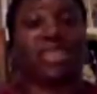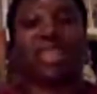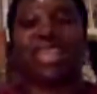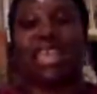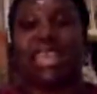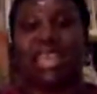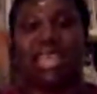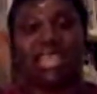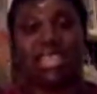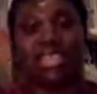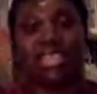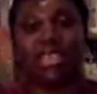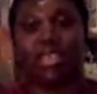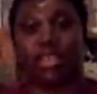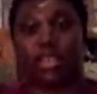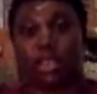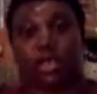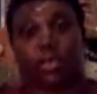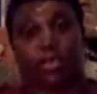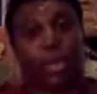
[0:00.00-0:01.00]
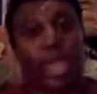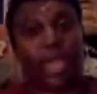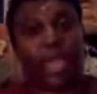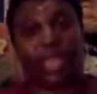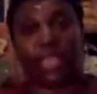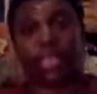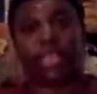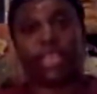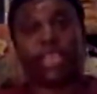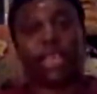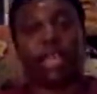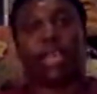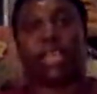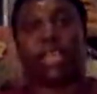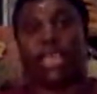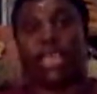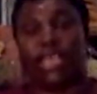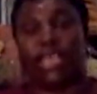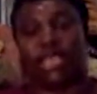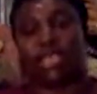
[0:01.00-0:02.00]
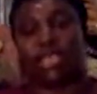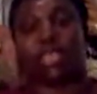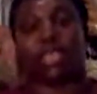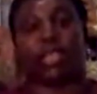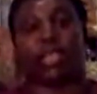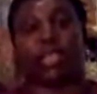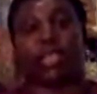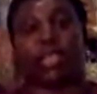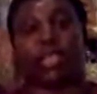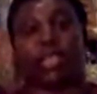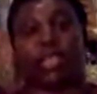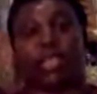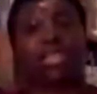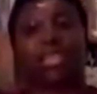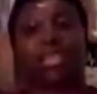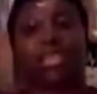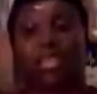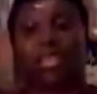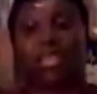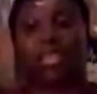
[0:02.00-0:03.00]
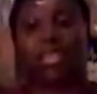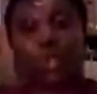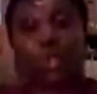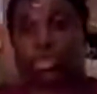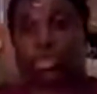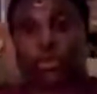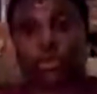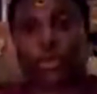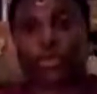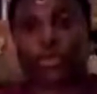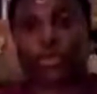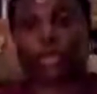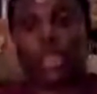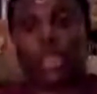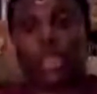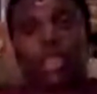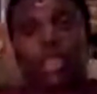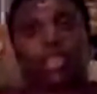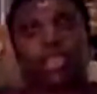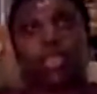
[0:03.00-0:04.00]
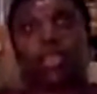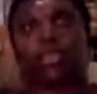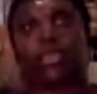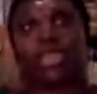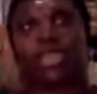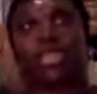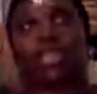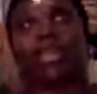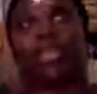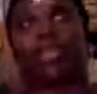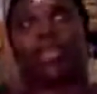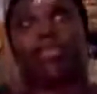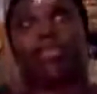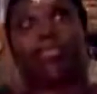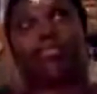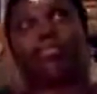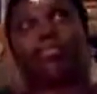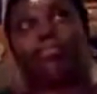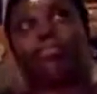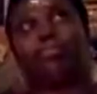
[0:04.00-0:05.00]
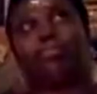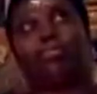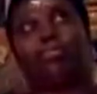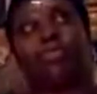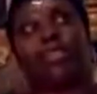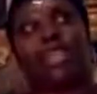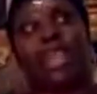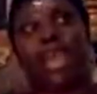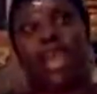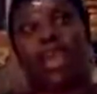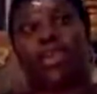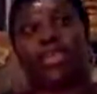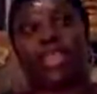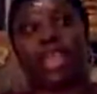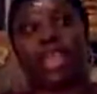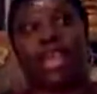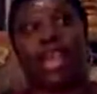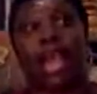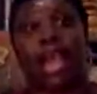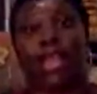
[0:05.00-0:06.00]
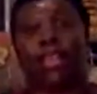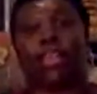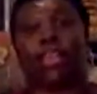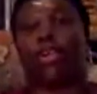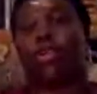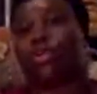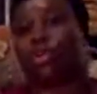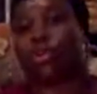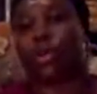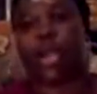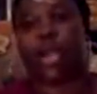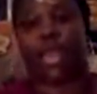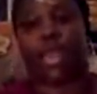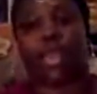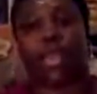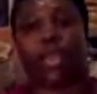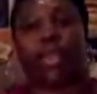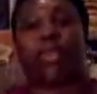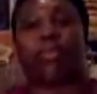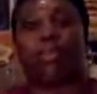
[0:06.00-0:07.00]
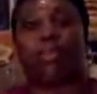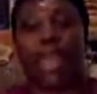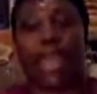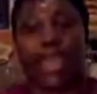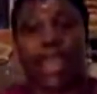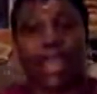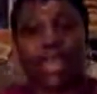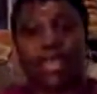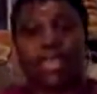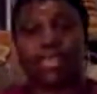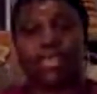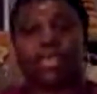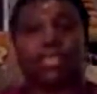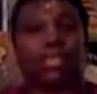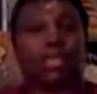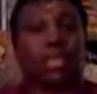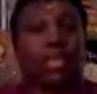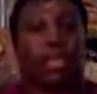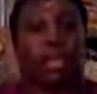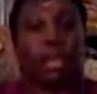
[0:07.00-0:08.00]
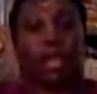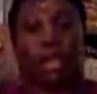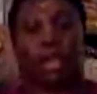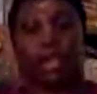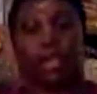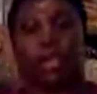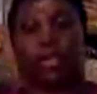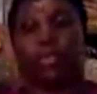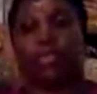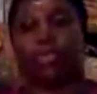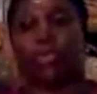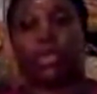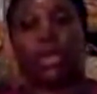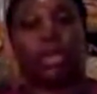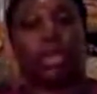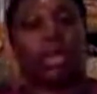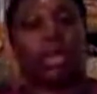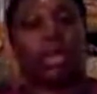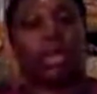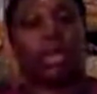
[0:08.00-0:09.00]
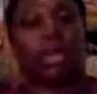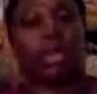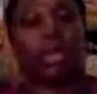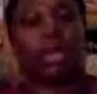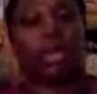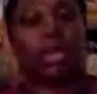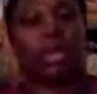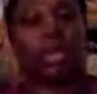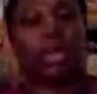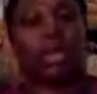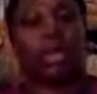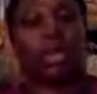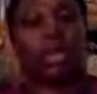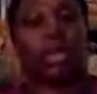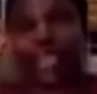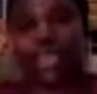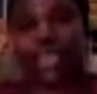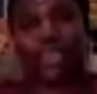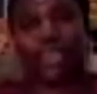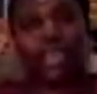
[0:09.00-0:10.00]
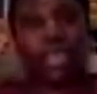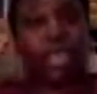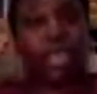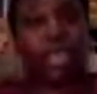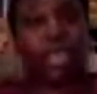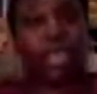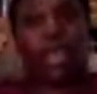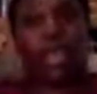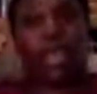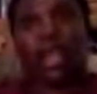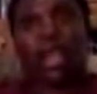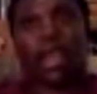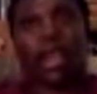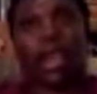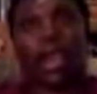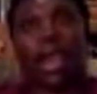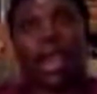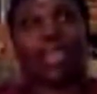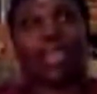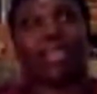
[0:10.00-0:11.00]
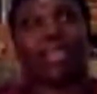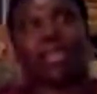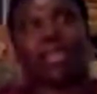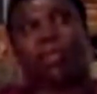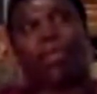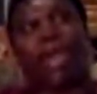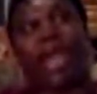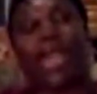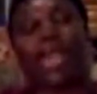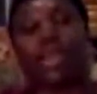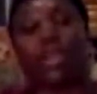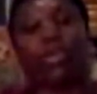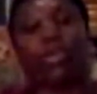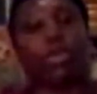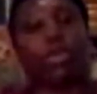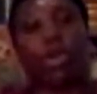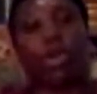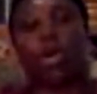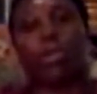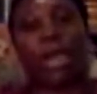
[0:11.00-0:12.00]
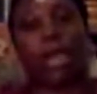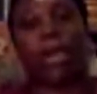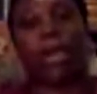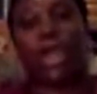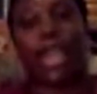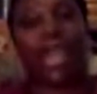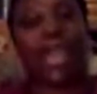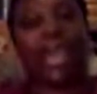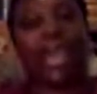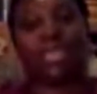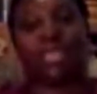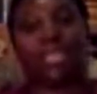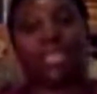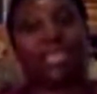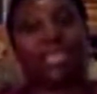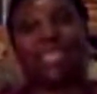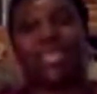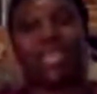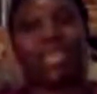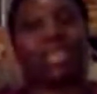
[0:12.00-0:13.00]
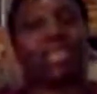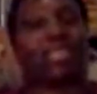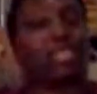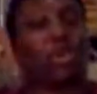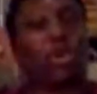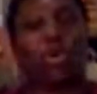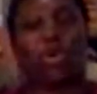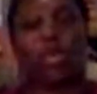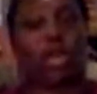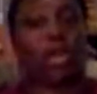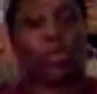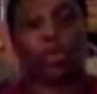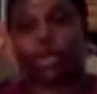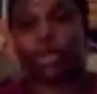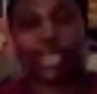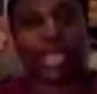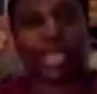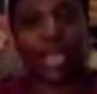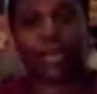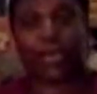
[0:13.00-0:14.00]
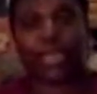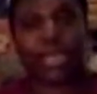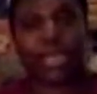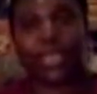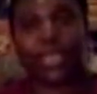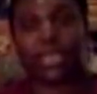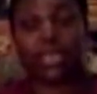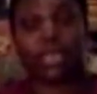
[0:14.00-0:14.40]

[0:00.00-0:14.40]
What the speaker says: easier path, an easier process to go through. So it's like now that I know who I am as a daughter of Zion, I look back on all my past and I say, "Told Most High," because